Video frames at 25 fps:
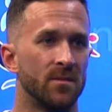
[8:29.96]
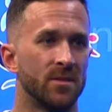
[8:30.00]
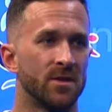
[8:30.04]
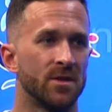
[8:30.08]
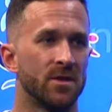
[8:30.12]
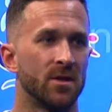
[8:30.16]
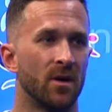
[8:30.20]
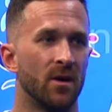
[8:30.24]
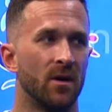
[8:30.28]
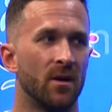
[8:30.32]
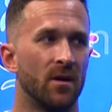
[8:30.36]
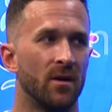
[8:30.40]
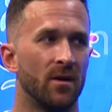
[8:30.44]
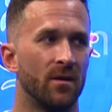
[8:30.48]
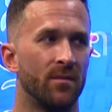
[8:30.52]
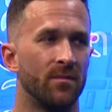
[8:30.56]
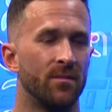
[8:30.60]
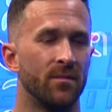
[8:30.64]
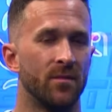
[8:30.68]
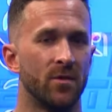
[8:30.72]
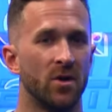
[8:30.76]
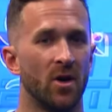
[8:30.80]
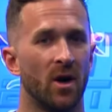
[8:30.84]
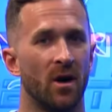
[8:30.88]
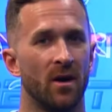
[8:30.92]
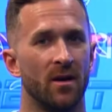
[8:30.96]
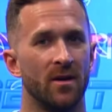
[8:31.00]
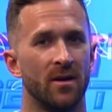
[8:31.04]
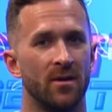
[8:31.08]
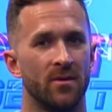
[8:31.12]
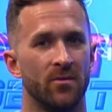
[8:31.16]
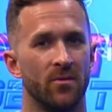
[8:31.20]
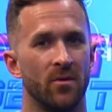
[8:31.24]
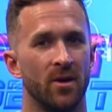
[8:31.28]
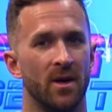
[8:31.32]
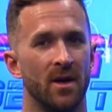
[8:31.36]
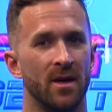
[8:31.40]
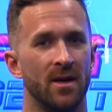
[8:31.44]
So yeah, you
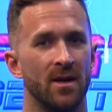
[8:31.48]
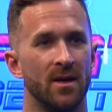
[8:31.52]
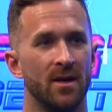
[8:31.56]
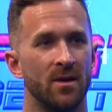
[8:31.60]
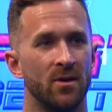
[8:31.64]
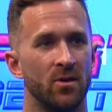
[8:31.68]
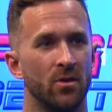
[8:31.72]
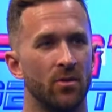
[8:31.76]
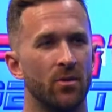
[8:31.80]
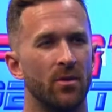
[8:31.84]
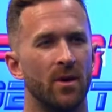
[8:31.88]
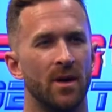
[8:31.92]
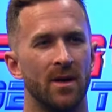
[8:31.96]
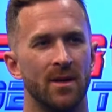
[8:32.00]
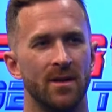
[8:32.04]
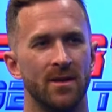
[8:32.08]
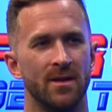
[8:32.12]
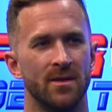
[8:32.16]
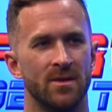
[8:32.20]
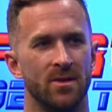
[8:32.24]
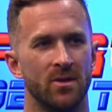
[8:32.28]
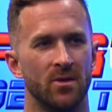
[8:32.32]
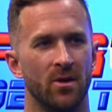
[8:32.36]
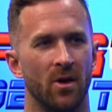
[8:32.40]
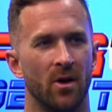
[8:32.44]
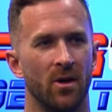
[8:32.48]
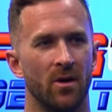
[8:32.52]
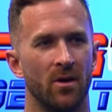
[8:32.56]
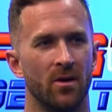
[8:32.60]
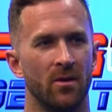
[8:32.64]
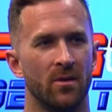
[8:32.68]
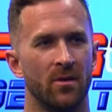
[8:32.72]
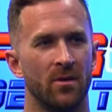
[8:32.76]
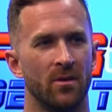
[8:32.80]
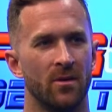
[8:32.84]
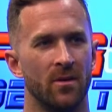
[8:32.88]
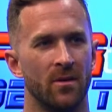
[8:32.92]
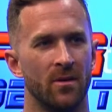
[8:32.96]
really need to
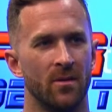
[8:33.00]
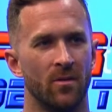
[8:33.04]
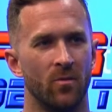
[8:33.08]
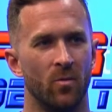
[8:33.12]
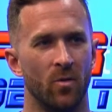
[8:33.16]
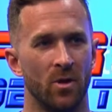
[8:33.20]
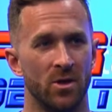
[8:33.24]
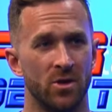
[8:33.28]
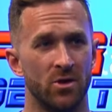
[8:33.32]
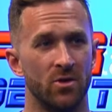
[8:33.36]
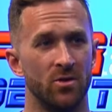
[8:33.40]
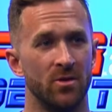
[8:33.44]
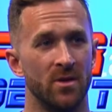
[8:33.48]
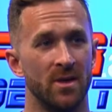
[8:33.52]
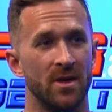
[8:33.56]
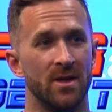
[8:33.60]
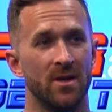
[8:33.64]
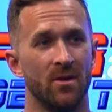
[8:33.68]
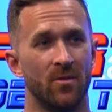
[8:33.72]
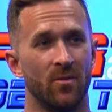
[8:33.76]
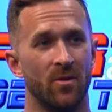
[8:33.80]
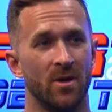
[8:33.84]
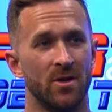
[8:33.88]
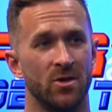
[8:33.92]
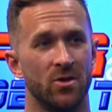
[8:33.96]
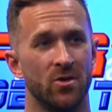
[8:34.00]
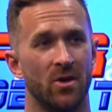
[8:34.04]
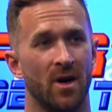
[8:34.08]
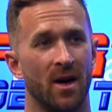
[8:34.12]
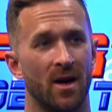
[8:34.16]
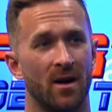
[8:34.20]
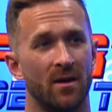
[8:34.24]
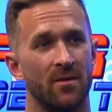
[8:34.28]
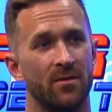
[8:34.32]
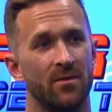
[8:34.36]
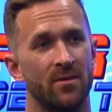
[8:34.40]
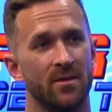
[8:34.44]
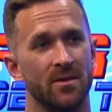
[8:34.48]
know what you need and what you
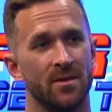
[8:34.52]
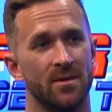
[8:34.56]
have,